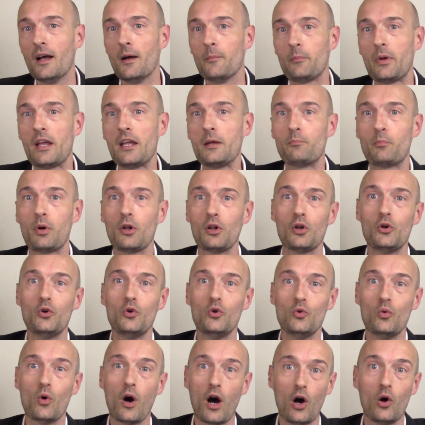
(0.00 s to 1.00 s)
people
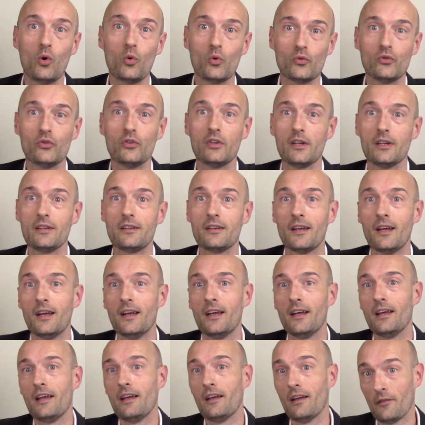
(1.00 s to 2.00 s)
who owned it,
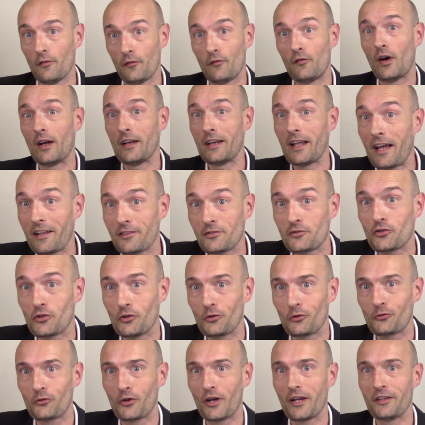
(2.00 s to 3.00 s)

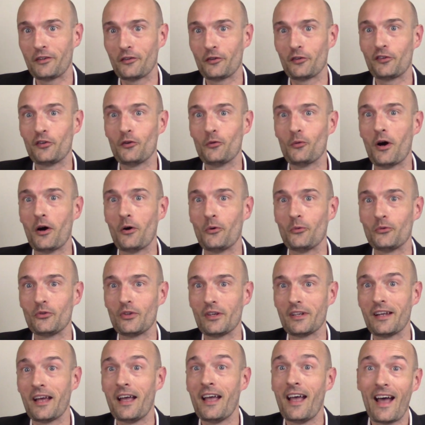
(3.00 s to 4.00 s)
financial traders who owned
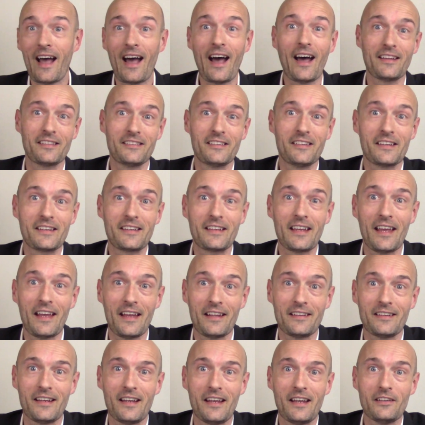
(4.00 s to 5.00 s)
it, had to
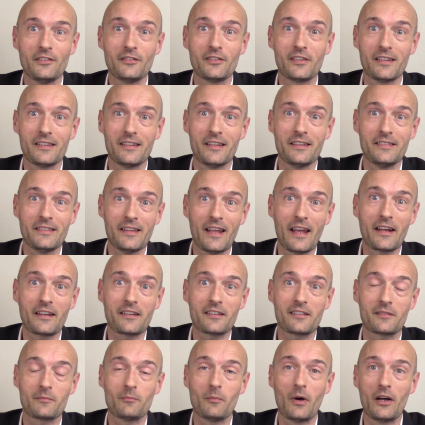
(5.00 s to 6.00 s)
get into the
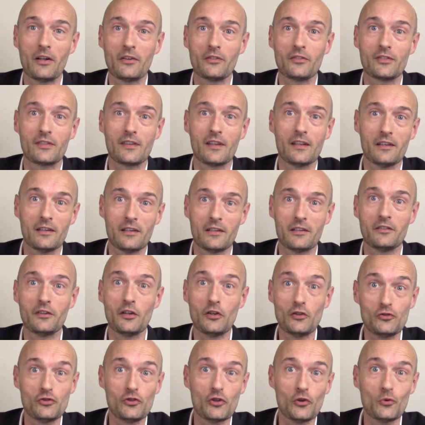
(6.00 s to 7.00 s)
next month,
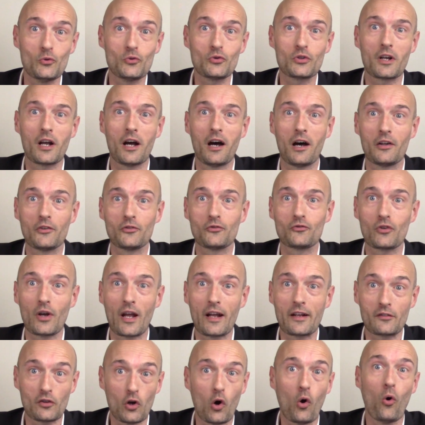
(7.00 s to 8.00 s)
the June
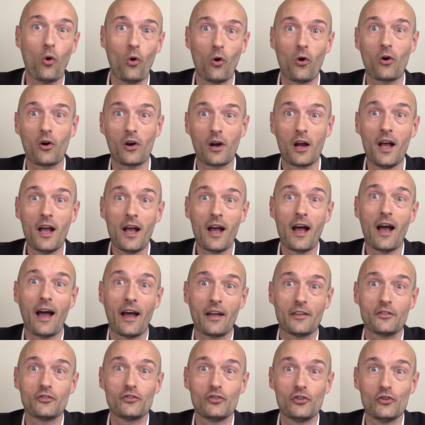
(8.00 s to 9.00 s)
contract, or
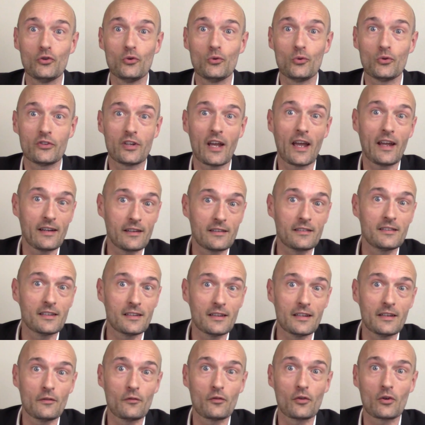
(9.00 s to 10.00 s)
had to take
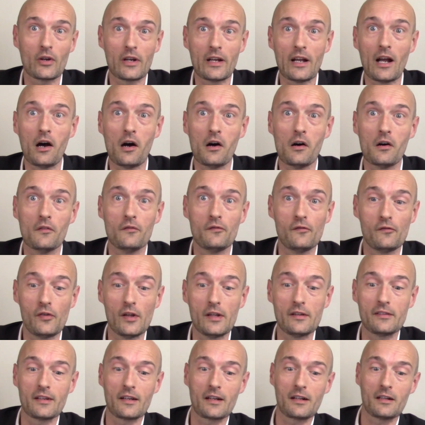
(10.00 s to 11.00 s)
delivery of
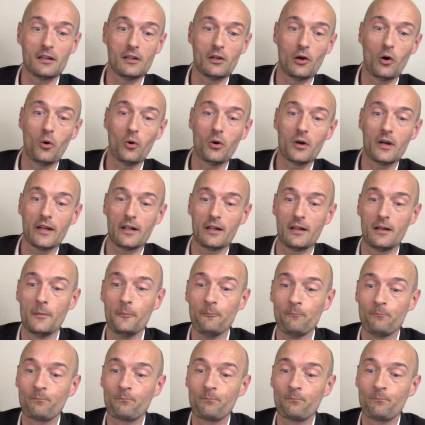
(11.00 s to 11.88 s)
physical oil.